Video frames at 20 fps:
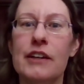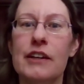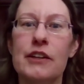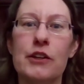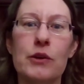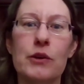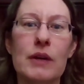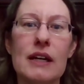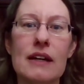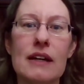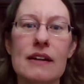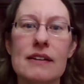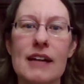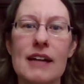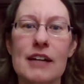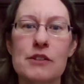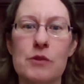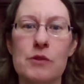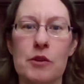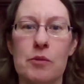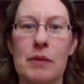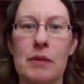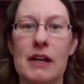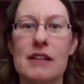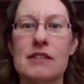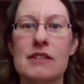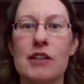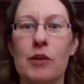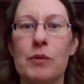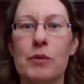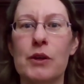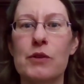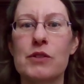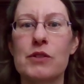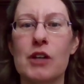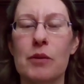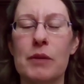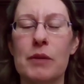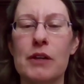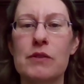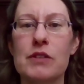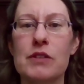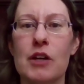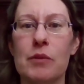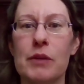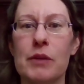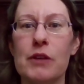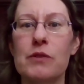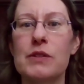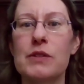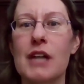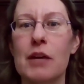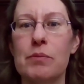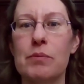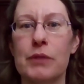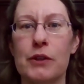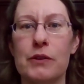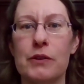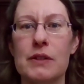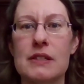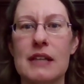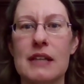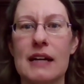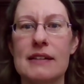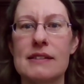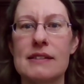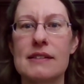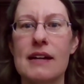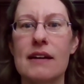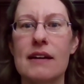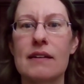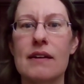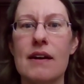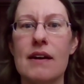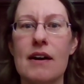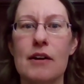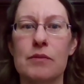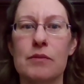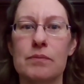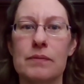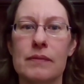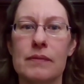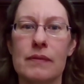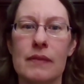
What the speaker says: you can connect with me at www.bloudesigns.com.